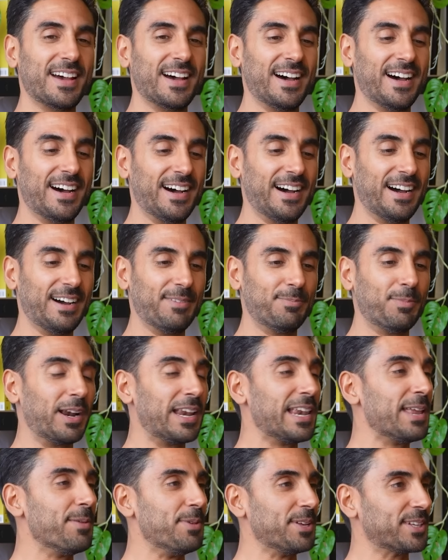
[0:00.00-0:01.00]
uh,
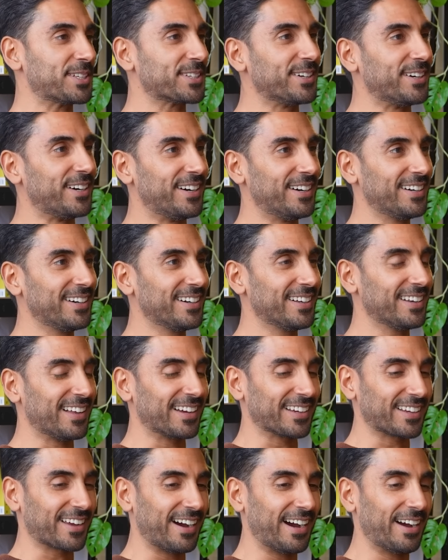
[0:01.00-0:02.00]
my limits are.
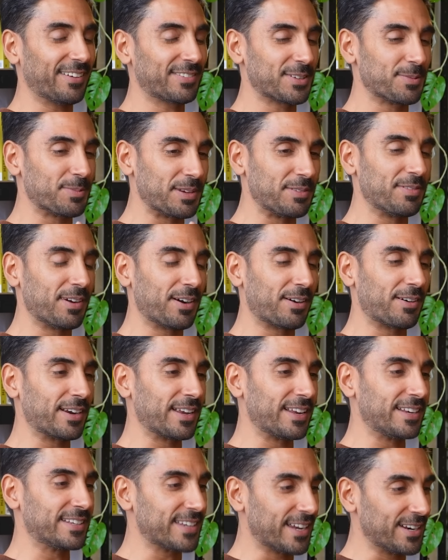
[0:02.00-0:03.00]
Like I have to be
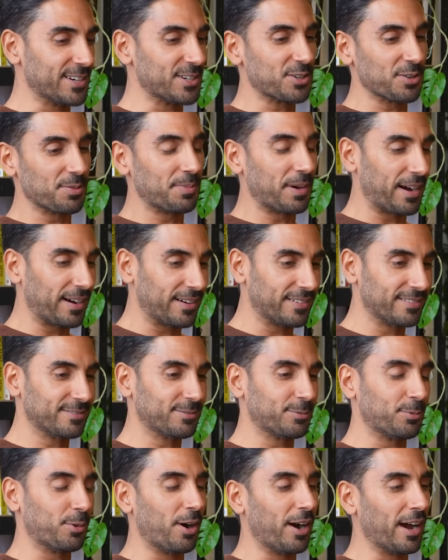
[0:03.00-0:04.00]
very intentional about
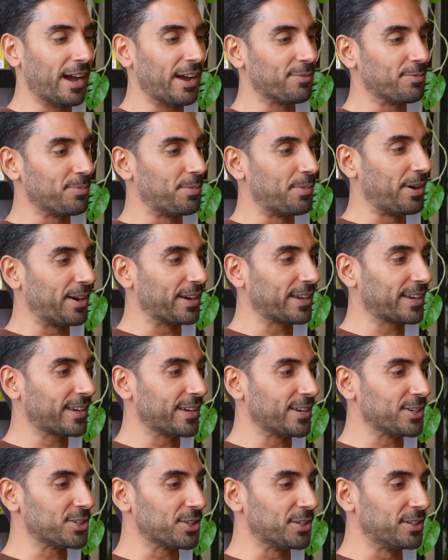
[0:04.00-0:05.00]
what I have in my
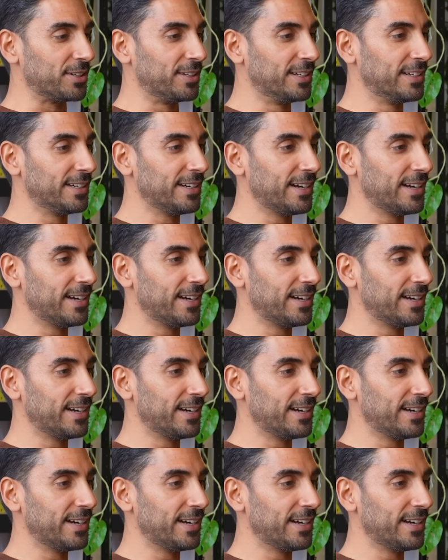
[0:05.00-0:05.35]
kitchen.